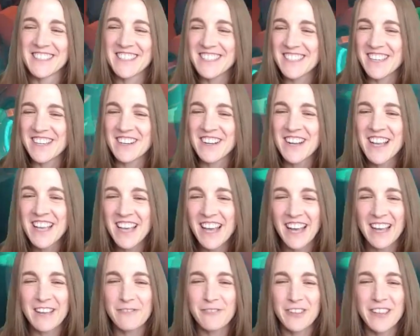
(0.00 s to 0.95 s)
So
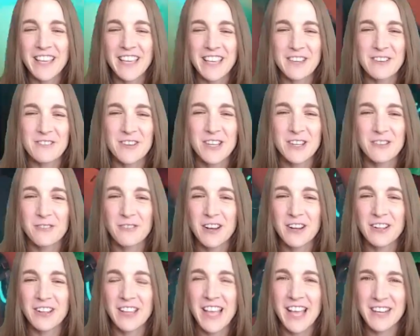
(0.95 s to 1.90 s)
I feel like it
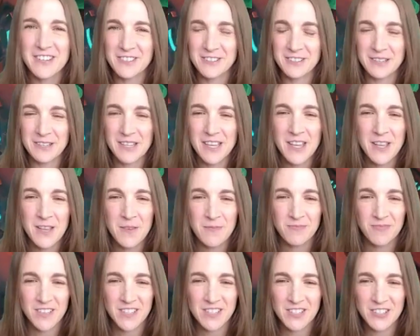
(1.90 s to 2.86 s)
rarely actually
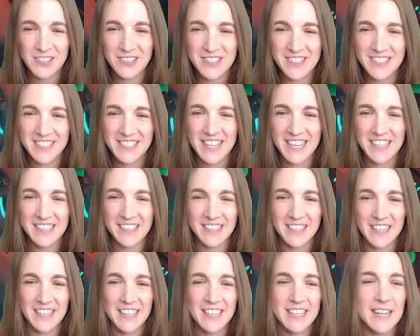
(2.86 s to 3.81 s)
turns the tide
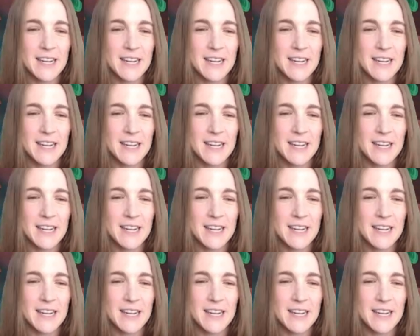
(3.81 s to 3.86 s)
there.